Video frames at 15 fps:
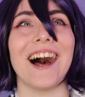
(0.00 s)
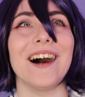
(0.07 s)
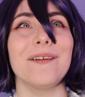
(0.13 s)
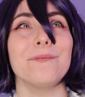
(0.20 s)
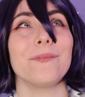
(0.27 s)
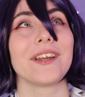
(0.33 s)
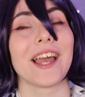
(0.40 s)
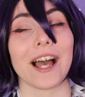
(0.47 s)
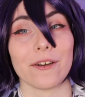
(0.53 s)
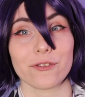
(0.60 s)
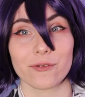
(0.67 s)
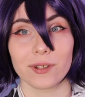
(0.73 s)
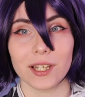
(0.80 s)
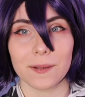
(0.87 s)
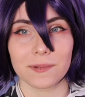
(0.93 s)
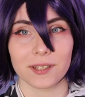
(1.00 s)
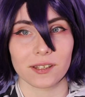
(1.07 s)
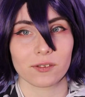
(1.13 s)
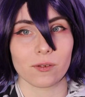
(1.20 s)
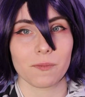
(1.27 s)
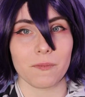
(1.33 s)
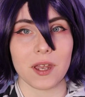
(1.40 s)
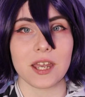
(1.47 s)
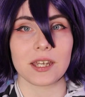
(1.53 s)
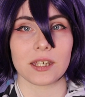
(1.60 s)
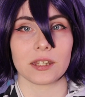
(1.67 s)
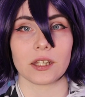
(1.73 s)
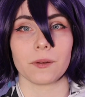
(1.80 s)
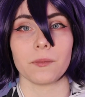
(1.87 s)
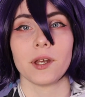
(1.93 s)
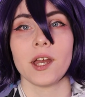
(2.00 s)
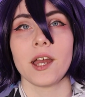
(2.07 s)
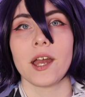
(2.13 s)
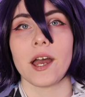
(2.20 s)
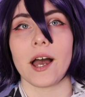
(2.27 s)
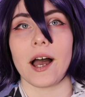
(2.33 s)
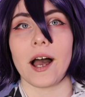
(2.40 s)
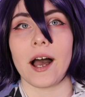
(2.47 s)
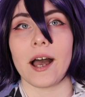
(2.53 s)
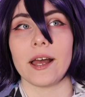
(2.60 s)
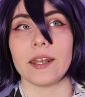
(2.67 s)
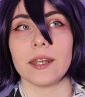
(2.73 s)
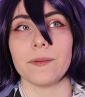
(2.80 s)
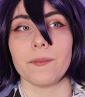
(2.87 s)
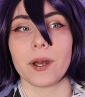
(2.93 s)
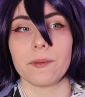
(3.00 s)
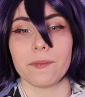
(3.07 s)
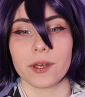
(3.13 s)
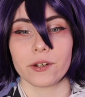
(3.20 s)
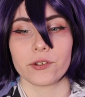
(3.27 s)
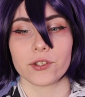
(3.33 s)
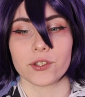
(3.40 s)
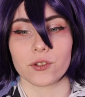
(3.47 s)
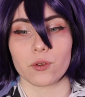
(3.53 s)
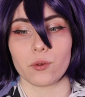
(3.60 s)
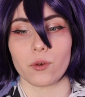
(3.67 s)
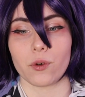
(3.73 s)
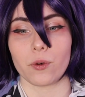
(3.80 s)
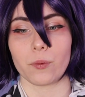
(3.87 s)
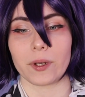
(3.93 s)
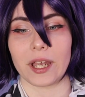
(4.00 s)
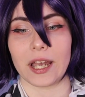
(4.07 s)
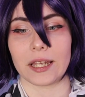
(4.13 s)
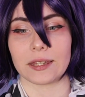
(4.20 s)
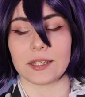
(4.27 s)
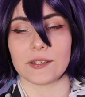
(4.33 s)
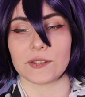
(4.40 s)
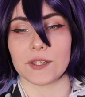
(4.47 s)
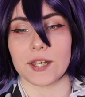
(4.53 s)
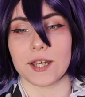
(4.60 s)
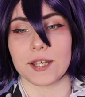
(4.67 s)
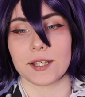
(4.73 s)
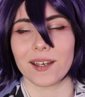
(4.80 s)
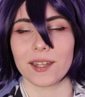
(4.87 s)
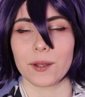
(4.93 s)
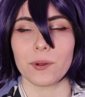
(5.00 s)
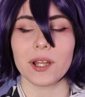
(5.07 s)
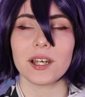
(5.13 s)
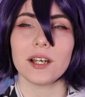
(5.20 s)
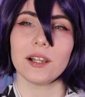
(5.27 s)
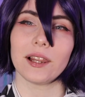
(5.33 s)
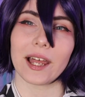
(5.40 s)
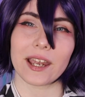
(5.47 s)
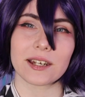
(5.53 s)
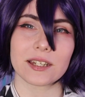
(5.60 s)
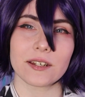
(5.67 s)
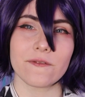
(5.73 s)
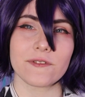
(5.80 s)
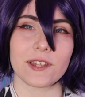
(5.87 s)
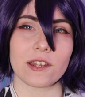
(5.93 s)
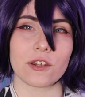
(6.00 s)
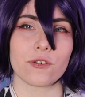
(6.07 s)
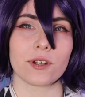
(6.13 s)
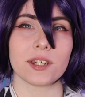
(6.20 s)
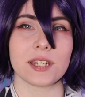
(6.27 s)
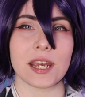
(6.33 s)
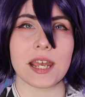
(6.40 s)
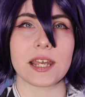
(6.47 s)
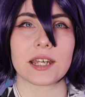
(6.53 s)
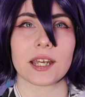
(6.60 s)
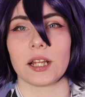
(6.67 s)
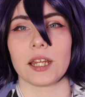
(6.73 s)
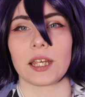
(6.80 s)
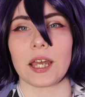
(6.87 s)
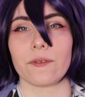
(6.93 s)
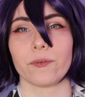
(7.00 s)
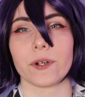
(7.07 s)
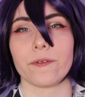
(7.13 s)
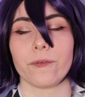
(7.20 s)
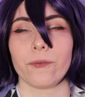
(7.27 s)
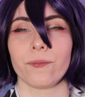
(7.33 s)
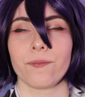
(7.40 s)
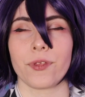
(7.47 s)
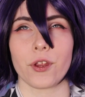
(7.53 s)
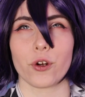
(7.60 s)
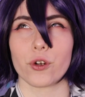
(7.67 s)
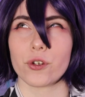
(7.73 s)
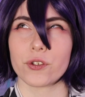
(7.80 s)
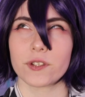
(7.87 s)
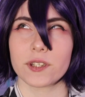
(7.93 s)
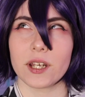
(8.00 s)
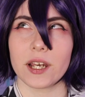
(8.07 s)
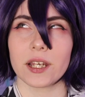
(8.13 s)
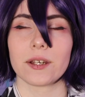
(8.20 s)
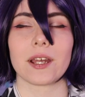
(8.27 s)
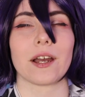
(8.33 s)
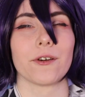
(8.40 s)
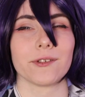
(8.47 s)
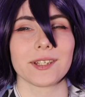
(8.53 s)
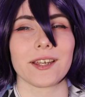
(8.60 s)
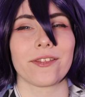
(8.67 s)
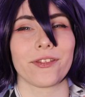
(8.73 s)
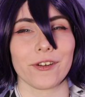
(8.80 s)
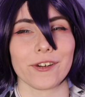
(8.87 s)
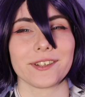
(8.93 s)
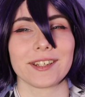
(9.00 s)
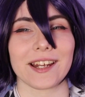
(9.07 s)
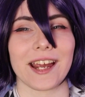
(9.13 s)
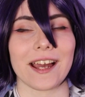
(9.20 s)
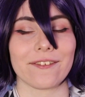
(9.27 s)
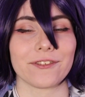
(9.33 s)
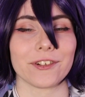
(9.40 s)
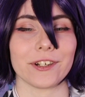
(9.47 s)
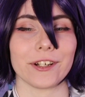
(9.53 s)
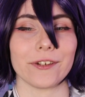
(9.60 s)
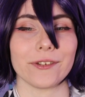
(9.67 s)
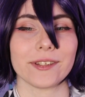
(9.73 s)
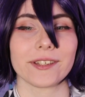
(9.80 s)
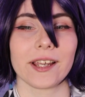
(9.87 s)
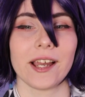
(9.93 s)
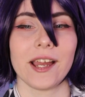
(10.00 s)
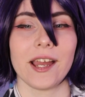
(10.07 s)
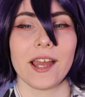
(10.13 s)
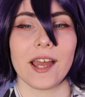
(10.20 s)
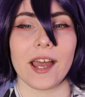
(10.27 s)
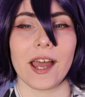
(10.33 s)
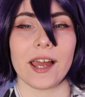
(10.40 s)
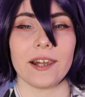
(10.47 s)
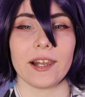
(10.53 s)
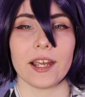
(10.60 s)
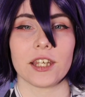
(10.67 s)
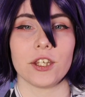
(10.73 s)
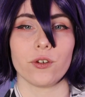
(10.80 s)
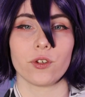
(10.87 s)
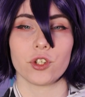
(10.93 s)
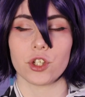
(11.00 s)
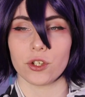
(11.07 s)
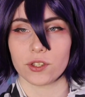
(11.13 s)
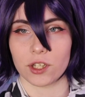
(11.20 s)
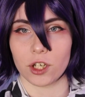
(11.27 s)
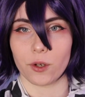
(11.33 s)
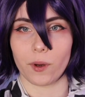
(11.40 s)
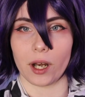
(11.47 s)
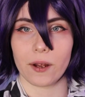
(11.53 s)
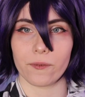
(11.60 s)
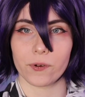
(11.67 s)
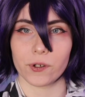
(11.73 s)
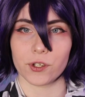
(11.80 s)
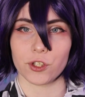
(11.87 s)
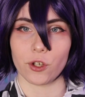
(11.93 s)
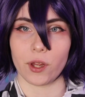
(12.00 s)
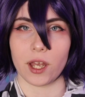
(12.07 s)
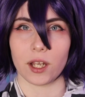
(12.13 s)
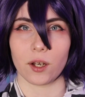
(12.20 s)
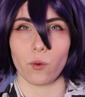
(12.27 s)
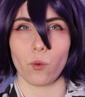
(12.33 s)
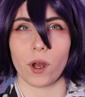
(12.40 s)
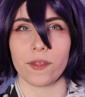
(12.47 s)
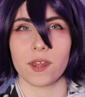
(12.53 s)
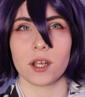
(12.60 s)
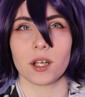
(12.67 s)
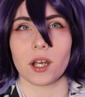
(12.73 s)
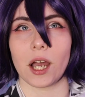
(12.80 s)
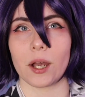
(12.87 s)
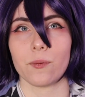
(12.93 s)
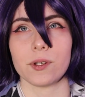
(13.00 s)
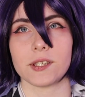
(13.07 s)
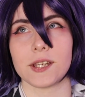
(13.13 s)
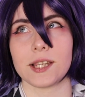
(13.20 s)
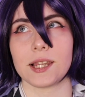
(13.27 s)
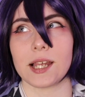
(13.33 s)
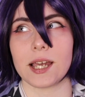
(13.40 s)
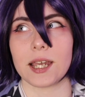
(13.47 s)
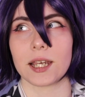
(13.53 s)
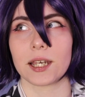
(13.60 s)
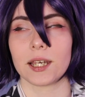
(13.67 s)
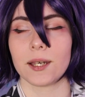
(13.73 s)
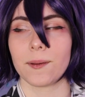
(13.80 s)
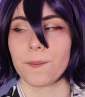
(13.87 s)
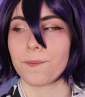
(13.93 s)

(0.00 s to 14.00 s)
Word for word: um, but yeah, I was really obsessed with making them uh, and in my middle school, we had these like, they're like electives that you could take like every Thursday. Yeah, it was like Thursday afternoons. And like you could choose to do whatever. So like, I think I was in like,